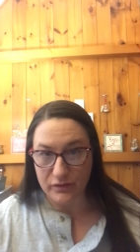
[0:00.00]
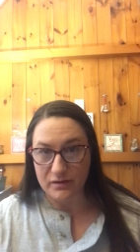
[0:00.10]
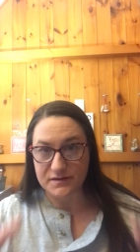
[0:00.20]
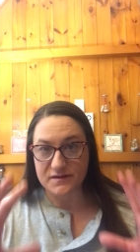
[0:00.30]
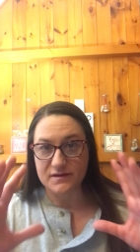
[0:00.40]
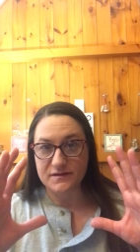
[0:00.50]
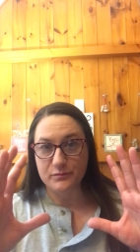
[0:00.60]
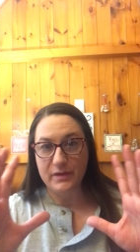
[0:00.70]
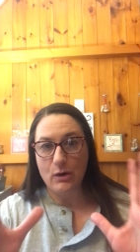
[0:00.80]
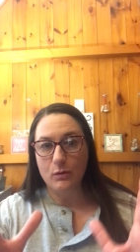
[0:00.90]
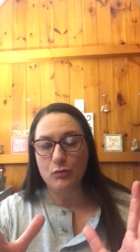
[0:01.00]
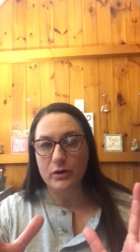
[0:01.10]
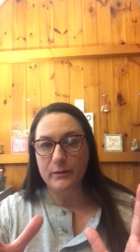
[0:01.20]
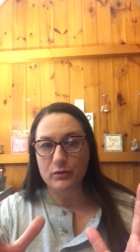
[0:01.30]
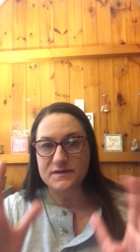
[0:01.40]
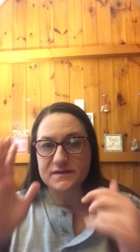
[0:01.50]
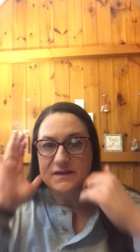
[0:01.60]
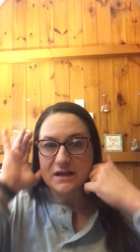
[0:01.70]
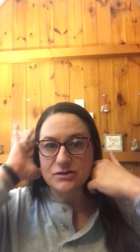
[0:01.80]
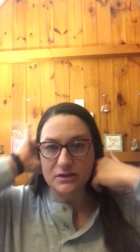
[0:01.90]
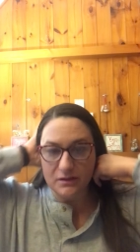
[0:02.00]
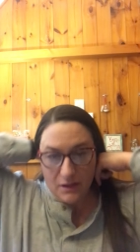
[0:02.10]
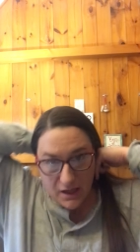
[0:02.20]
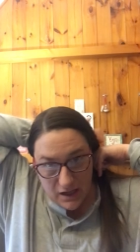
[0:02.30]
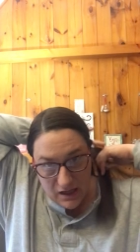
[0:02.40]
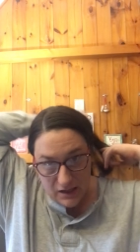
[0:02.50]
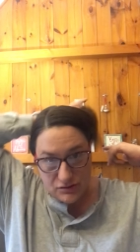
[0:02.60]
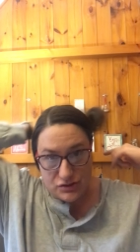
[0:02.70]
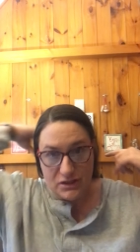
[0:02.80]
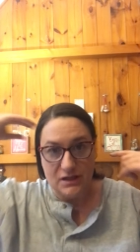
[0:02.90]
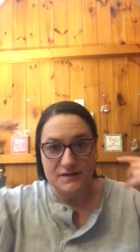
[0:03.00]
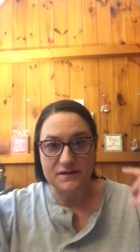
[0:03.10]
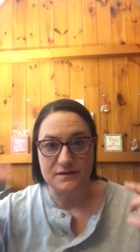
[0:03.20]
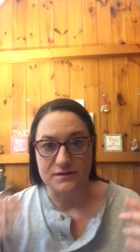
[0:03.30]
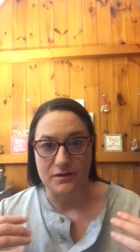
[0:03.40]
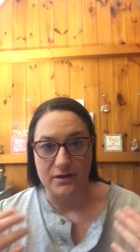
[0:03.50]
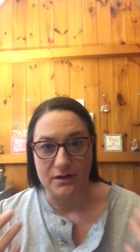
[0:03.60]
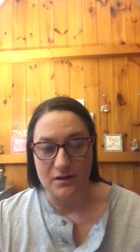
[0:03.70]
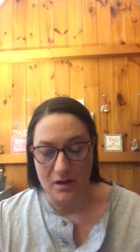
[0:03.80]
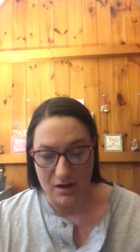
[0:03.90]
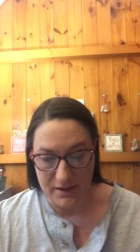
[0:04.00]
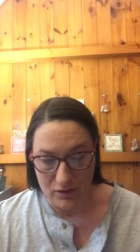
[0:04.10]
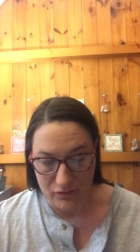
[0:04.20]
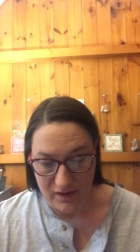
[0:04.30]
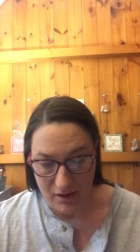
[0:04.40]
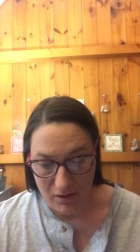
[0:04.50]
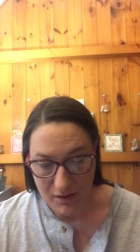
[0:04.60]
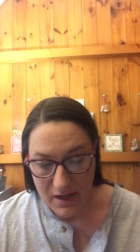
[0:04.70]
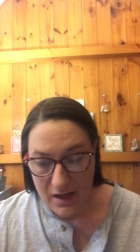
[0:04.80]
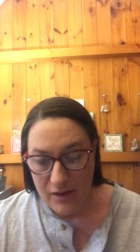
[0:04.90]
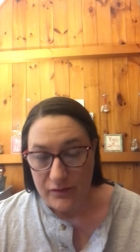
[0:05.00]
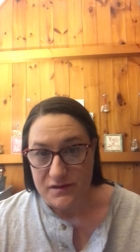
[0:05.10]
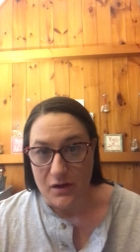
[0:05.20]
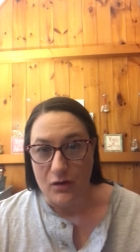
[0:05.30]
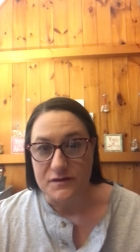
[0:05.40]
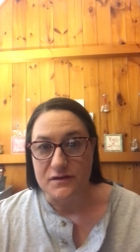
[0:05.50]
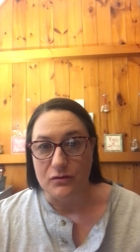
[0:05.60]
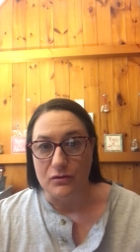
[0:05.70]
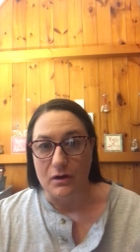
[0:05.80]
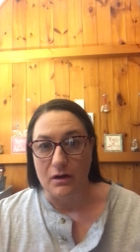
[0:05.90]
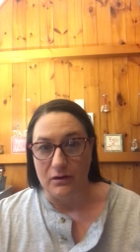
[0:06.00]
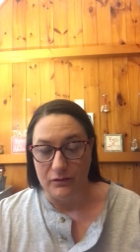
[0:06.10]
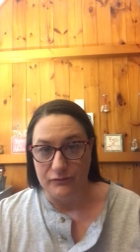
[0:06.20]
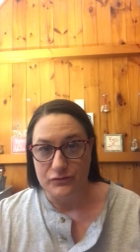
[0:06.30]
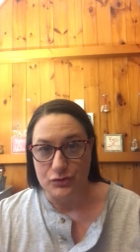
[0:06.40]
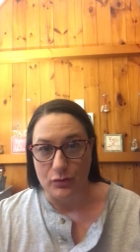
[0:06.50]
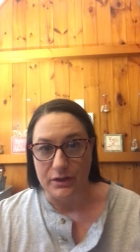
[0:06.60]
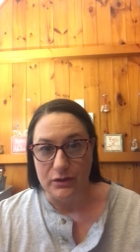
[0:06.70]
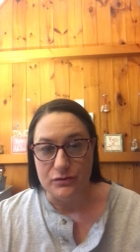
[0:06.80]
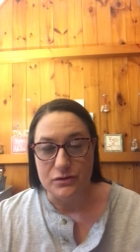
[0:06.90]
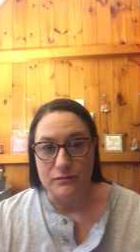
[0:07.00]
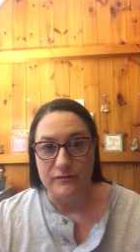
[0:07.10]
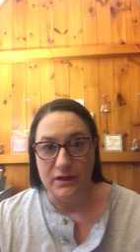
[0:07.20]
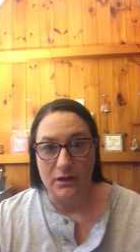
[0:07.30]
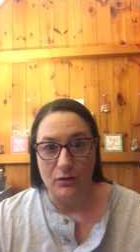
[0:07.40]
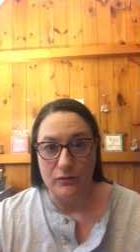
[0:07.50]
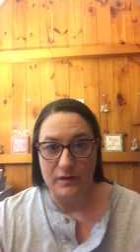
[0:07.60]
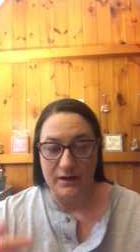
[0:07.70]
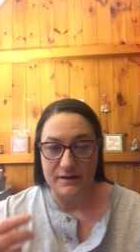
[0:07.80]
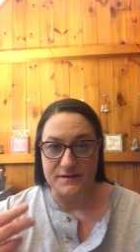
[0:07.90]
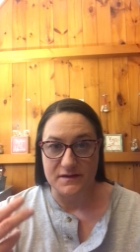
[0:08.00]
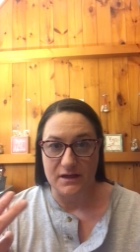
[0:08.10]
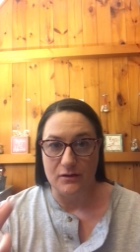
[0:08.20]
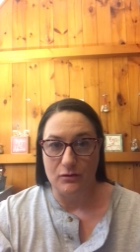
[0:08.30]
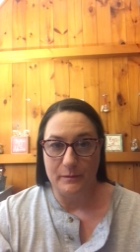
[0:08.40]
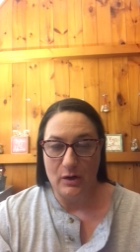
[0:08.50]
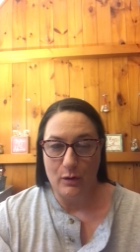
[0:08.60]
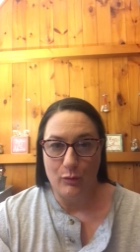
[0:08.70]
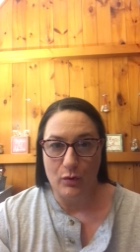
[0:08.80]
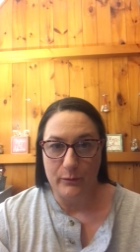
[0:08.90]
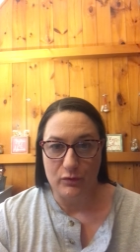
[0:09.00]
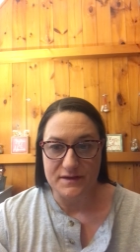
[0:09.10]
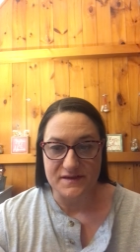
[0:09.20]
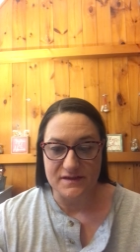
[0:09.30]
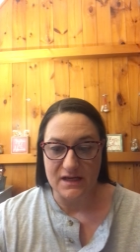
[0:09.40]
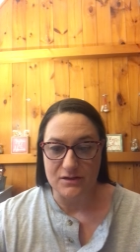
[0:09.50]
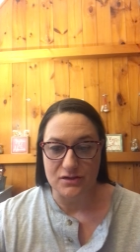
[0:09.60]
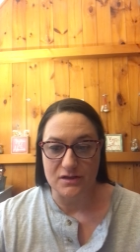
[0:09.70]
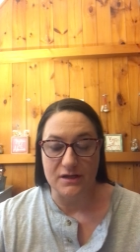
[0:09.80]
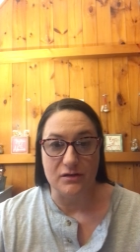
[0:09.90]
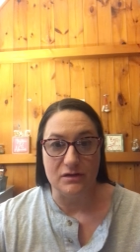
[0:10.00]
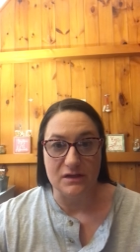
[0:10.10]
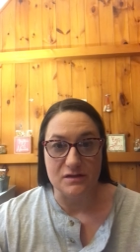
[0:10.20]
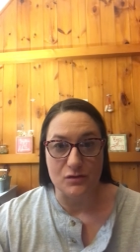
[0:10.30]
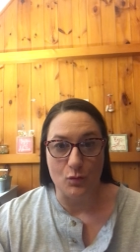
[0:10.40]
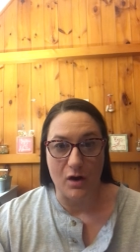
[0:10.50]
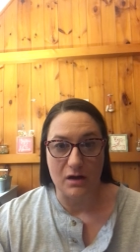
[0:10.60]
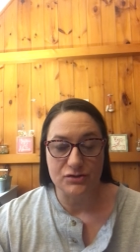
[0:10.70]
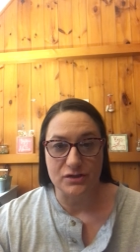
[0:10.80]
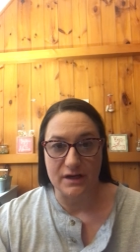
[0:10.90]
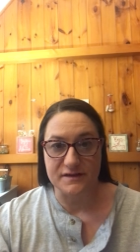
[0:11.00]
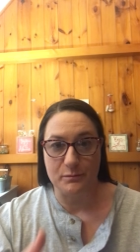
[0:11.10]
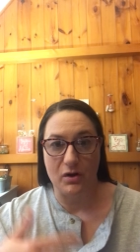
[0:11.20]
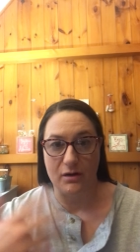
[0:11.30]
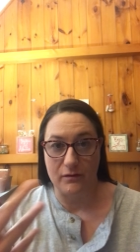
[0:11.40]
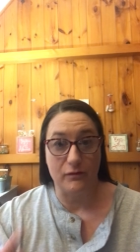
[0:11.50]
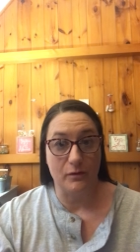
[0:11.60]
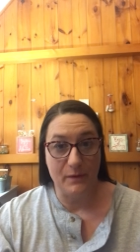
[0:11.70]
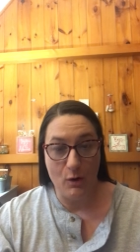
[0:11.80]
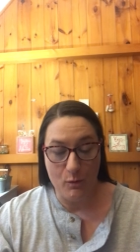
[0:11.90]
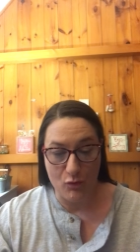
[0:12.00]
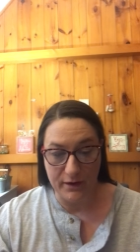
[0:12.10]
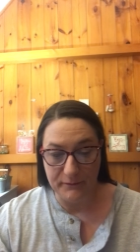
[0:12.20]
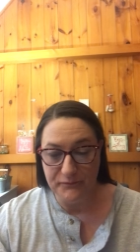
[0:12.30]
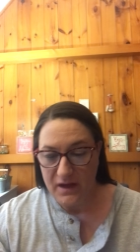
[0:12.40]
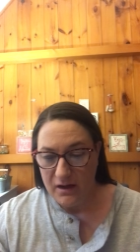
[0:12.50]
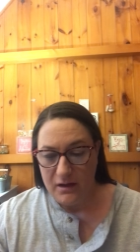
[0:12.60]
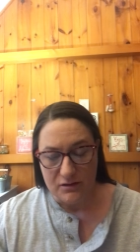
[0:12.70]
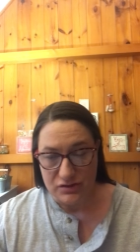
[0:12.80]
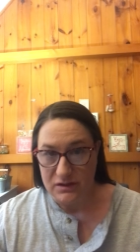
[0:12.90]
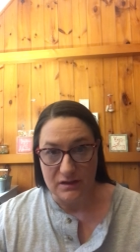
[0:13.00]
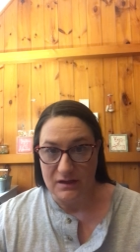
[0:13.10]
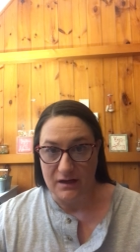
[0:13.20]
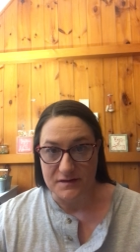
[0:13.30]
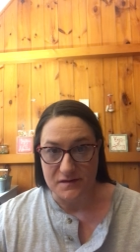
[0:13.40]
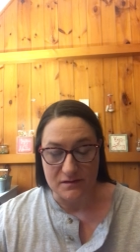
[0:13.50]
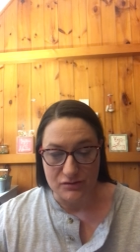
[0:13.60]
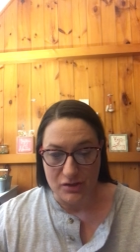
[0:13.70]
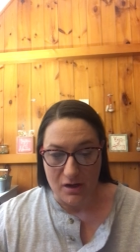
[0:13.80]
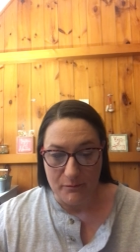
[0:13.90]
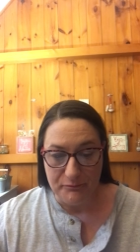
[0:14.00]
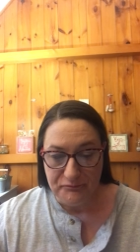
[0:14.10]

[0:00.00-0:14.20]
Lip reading: there's this PowerPoint presentation, and she has inserted an audio there. There's also a short YouTube video that is in her PowerPoint presentation that you need to watch as part of her PowerPoint. She did an excellent job.